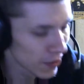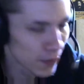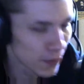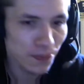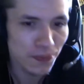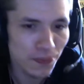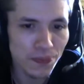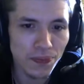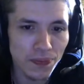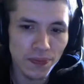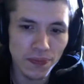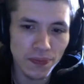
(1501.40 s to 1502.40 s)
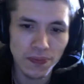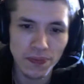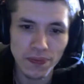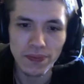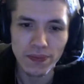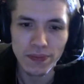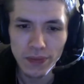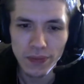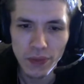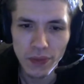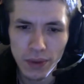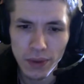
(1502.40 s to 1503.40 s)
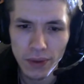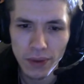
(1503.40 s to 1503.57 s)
Yeah, definitely. Like, what you saying? What were you saying?